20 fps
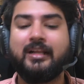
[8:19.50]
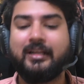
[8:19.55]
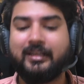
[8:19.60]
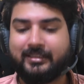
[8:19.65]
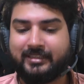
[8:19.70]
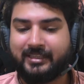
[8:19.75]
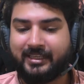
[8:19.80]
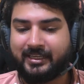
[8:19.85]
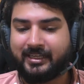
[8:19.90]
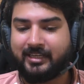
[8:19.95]

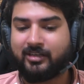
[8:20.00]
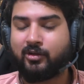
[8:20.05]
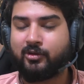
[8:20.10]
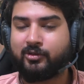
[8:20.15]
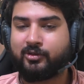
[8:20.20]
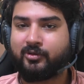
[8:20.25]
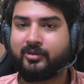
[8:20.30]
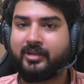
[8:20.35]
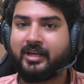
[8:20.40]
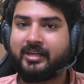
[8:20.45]
they can
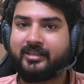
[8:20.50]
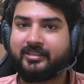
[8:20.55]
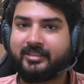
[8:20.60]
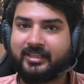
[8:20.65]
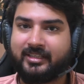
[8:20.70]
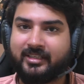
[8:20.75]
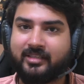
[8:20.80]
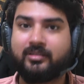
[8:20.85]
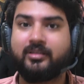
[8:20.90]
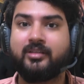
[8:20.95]
also get
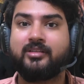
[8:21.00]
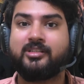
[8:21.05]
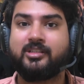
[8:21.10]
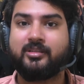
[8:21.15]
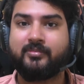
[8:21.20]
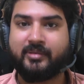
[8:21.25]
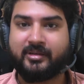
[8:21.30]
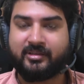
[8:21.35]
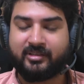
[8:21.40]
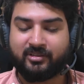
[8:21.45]
an
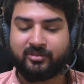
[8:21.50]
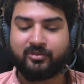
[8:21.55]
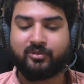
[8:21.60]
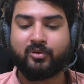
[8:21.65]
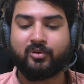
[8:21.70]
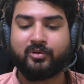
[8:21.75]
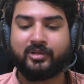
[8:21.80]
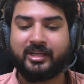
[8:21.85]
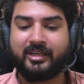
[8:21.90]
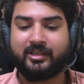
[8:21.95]
internship at
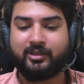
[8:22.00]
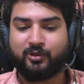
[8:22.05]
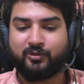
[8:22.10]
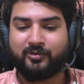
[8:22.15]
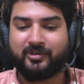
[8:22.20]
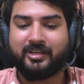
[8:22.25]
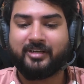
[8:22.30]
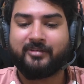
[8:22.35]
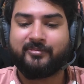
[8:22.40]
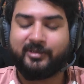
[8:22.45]
ISRO like you
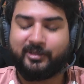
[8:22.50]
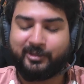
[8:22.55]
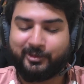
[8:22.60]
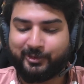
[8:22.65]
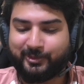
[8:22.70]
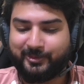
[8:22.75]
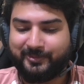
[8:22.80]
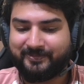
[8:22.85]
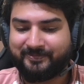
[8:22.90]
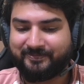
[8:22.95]
were able to?